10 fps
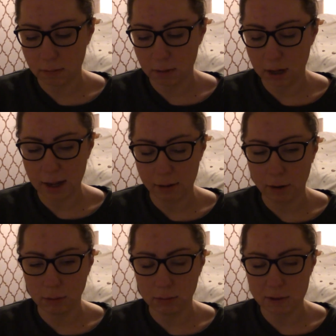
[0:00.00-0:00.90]
clear
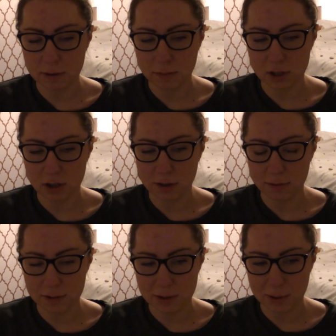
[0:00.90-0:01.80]
out some
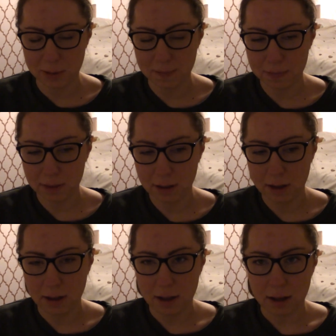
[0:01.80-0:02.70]
stuff. So
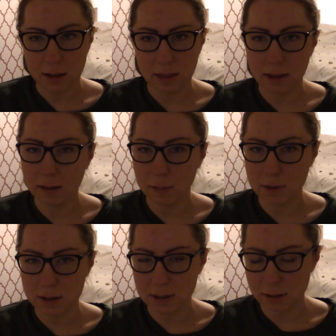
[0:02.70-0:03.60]
I think that
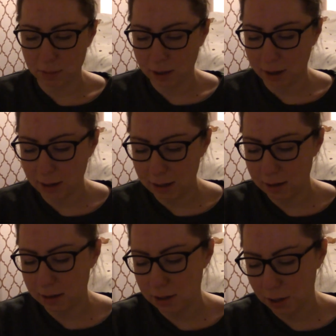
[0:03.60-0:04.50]
was something I needed
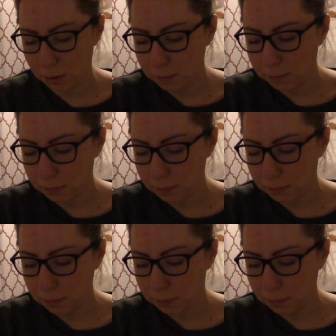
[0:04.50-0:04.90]
to do.